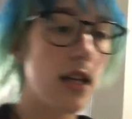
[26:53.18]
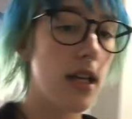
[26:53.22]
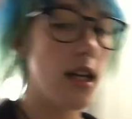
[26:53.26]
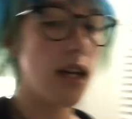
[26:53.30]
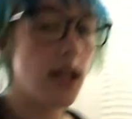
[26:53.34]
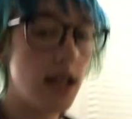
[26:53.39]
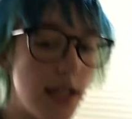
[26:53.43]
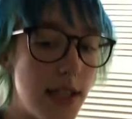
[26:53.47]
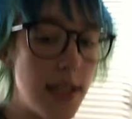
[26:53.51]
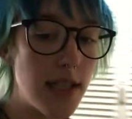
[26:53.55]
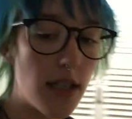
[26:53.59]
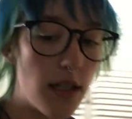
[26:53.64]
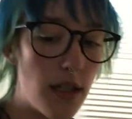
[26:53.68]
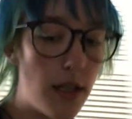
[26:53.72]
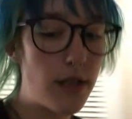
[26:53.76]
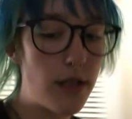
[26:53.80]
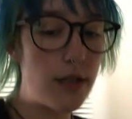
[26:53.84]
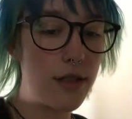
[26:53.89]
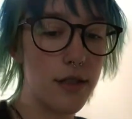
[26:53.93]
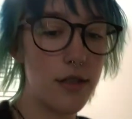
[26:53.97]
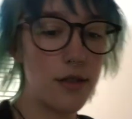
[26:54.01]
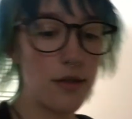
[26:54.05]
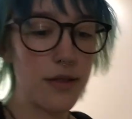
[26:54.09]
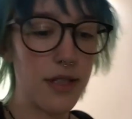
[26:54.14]

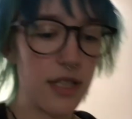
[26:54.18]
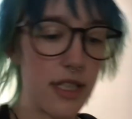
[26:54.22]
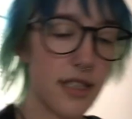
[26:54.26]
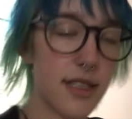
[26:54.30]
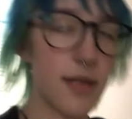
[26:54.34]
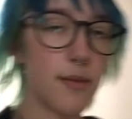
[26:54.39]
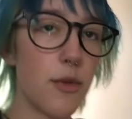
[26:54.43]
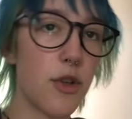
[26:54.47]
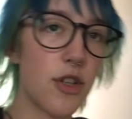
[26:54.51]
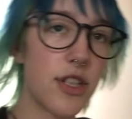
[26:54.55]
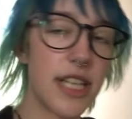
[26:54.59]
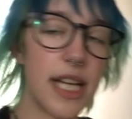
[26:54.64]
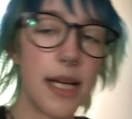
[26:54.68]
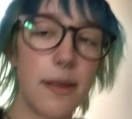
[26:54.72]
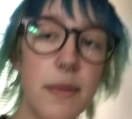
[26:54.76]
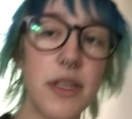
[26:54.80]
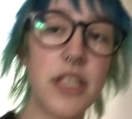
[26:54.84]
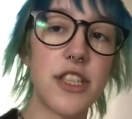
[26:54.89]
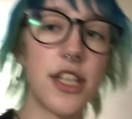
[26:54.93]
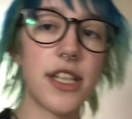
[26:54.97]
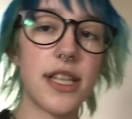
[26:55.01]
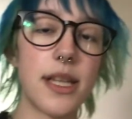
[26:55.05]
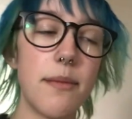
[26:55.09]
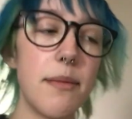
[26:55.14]
Ayo, did some more
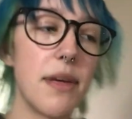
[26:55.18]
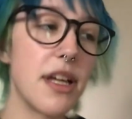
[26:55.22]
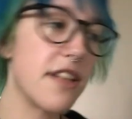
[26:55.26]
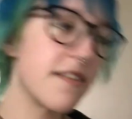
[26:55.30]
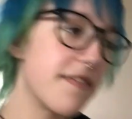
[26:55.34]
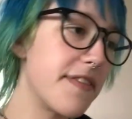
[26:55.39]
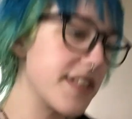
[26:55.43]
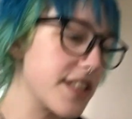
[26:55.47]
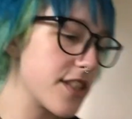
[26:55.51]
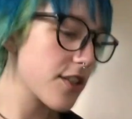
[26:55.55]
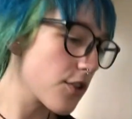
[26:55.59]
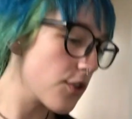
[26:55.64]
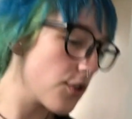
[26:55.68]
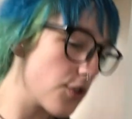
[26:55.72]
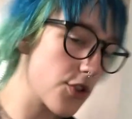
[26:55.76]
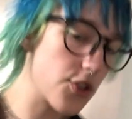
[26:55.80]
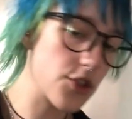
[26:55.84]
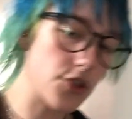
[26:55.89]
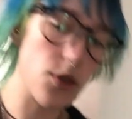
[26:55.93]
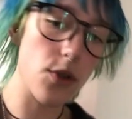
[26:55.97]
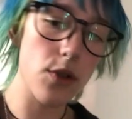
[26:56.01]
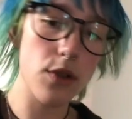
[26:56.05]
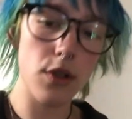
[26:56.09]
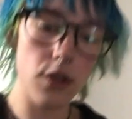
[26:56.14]
damage at the metaphysical
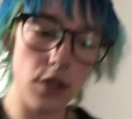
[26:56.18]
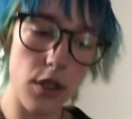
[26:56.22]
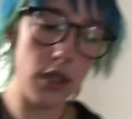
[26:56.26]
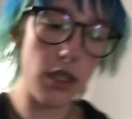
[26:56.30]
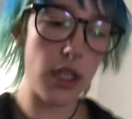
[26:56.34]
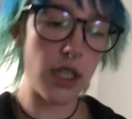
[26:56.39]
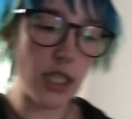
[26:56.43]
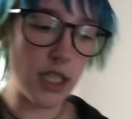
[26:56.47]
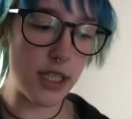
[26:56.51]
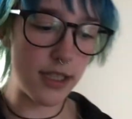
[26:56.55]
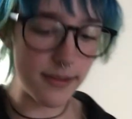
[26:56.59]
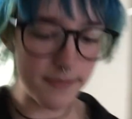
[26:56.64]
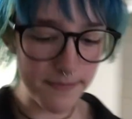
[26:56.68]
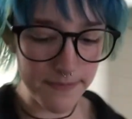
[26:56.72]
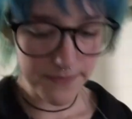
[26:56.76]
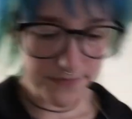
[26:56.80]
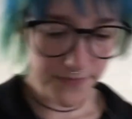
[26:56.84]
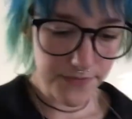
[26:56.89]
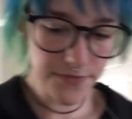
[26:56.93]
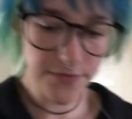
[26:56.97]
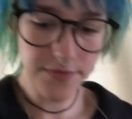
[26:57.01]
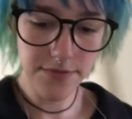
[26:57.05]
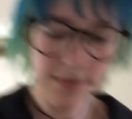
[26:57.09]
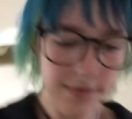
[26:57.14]
store.
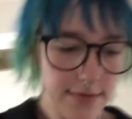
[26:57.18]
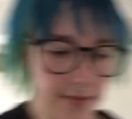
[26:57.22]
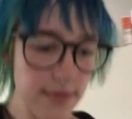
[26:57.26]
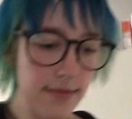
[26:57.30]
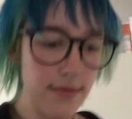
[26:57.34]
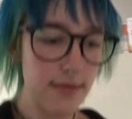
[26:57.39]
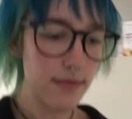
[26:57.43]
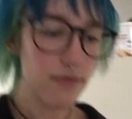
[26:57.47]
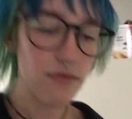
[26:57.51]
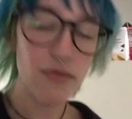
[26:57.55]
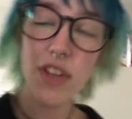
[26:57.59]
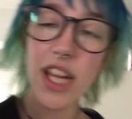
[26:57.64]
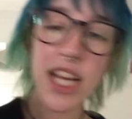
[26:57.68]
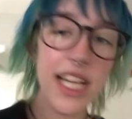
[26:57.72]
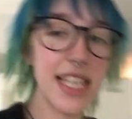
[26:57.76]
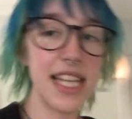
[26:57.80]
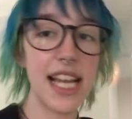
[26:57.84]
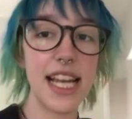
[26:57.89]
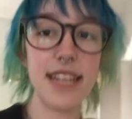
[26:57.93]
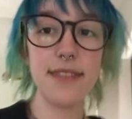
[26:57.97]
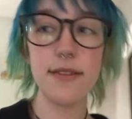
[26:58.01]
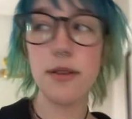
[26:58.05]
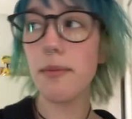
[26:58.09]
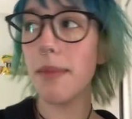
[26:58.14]

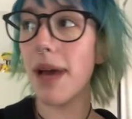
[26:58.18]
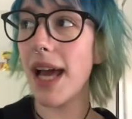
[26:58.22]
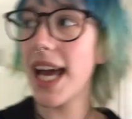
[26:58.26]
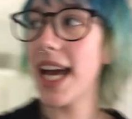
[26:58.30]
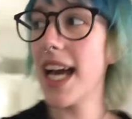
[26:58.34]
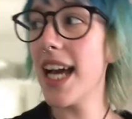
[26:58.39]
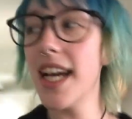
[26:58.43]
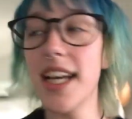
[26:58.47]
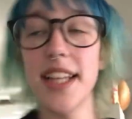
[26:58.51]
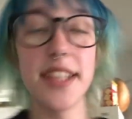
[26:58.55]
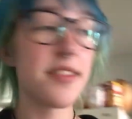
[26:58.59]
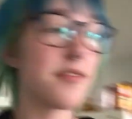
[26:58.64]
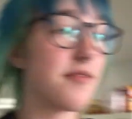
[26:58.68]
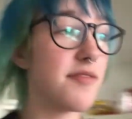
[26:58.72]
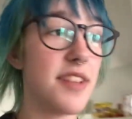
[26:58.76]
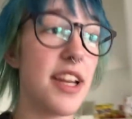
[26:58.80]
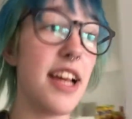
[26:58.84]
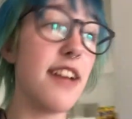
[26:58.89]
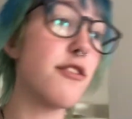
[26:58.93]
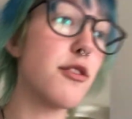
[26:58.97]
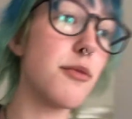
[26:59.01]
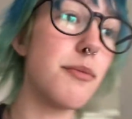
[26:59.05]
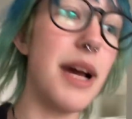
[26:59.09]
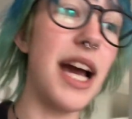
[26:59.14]
Not even mad,
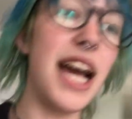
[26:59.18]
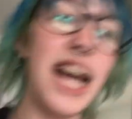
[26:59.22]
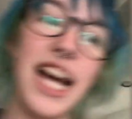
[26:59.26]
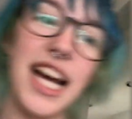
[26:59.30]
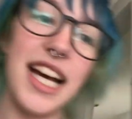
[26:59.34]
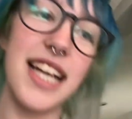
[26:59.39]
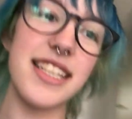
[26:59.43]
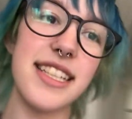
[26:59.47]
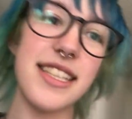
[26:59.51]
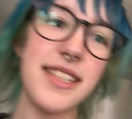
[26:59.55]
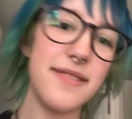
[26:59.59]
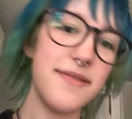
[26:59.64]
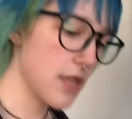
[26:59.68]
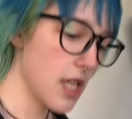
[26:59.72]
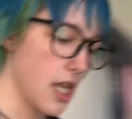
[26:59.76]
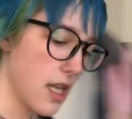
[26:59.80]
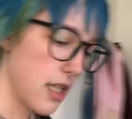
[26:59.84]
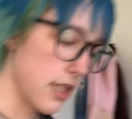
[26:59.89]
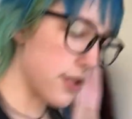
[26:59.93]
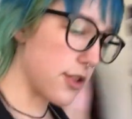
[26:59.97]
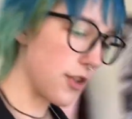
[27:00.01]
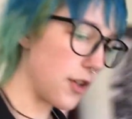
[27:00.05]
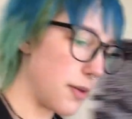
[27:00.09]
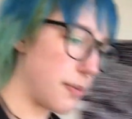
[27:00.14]
never mad.
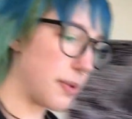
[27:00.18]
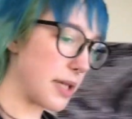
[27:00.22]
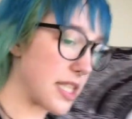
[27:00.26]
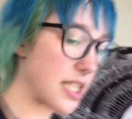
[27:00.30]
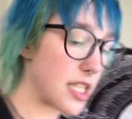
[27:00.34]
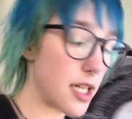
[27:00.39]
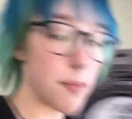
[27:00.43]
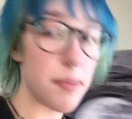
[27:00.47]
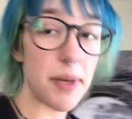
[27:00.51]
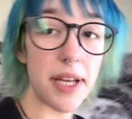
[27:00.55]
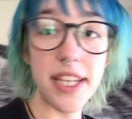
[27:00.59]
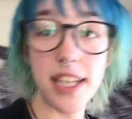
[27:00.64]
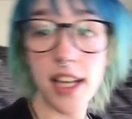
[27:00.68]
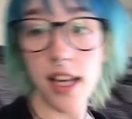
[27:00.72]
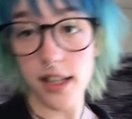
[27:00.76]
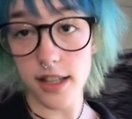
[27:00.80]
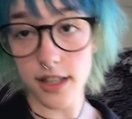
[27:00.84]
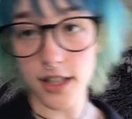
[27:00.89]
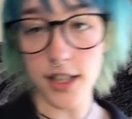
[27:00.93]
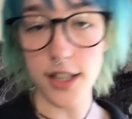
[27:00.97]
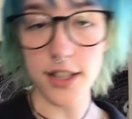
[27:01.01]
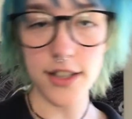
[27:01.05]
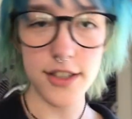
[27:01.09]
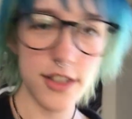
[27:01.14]
So I picked up
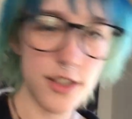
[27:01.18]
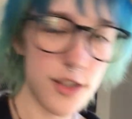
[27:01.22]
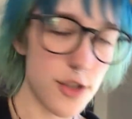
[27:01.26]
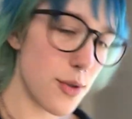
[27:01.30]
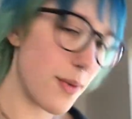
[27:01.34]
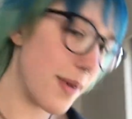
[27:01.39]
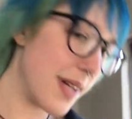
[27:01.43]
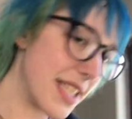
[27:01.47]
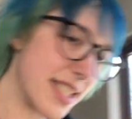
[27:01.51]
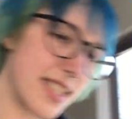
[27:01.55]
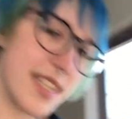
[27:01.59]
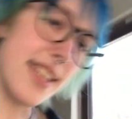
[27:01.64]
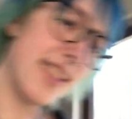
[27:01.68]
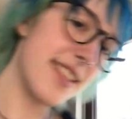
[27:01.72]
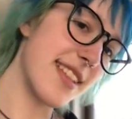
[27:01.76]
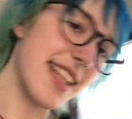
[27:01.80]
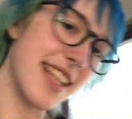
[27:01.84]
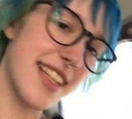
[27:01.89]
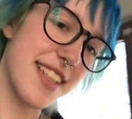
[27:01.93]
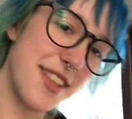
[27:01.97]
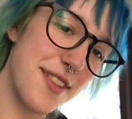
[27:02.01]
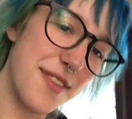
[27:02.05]
another 26